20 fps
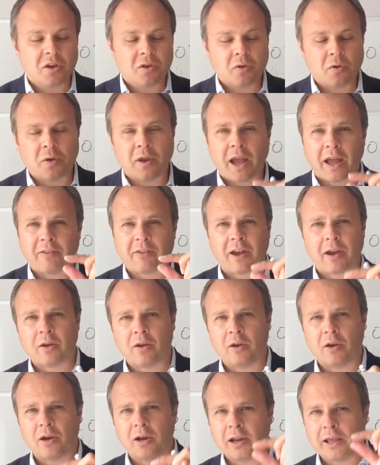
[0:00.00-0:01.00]
You get out
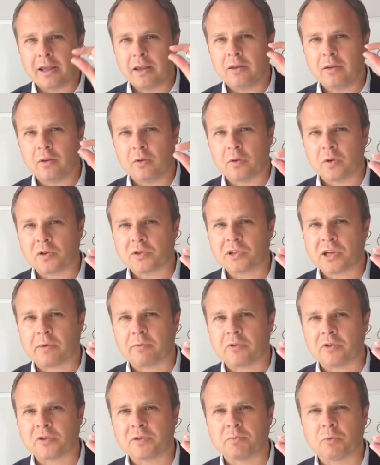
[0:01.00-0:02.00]
early and you
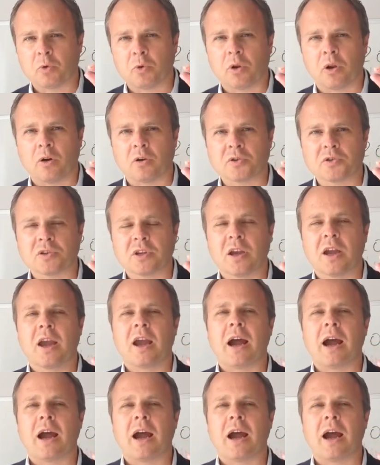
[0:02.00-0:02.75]
accept a small loss,